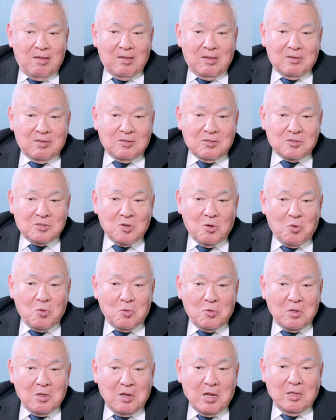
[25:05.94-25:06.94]

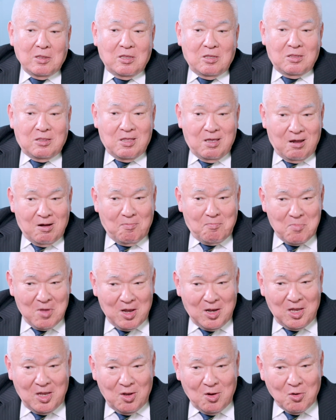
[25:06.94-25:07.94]
So, and there are
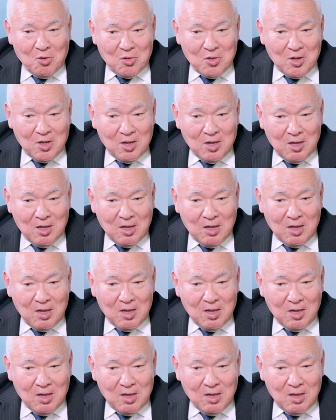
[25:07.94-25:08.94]
many, the
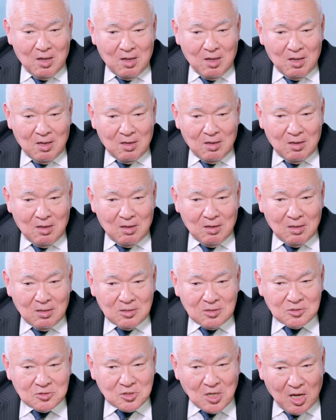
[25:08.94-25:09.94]

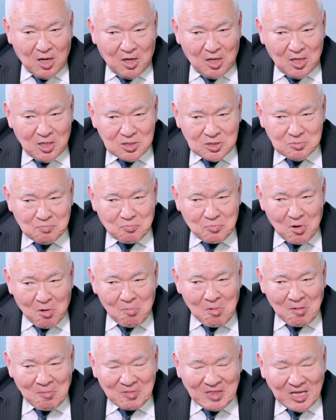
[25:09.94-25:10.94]
Chinese
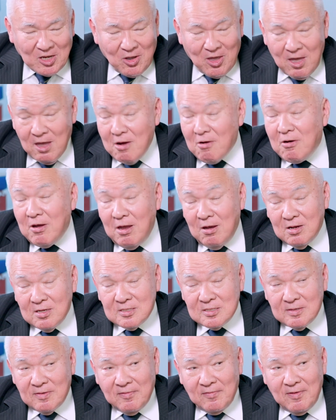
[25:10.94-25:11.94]
problematic
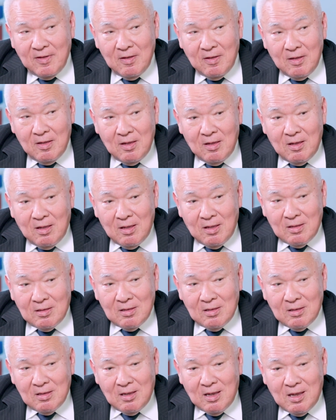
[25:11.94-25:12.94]
areas,
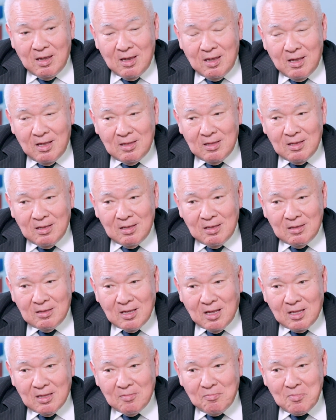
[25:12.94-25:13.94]
and
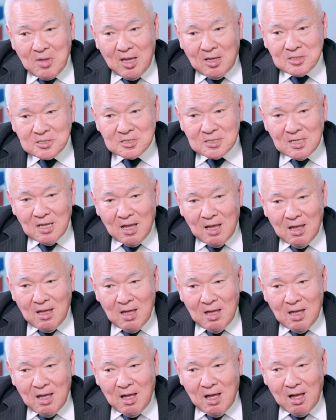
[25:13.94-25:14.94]
that makes
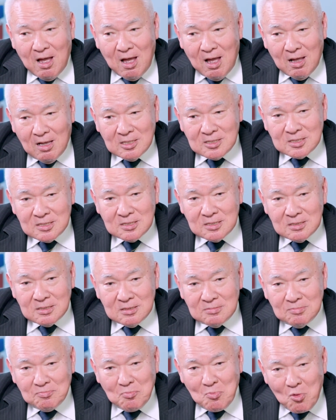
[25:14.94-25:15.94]

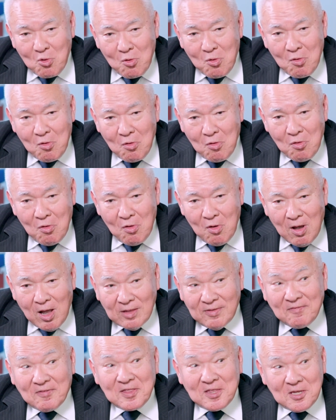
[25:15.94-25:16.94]
us more
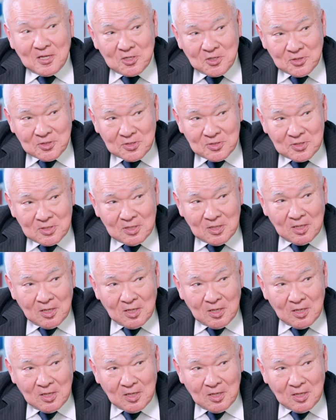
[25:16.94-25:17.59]
advantageous.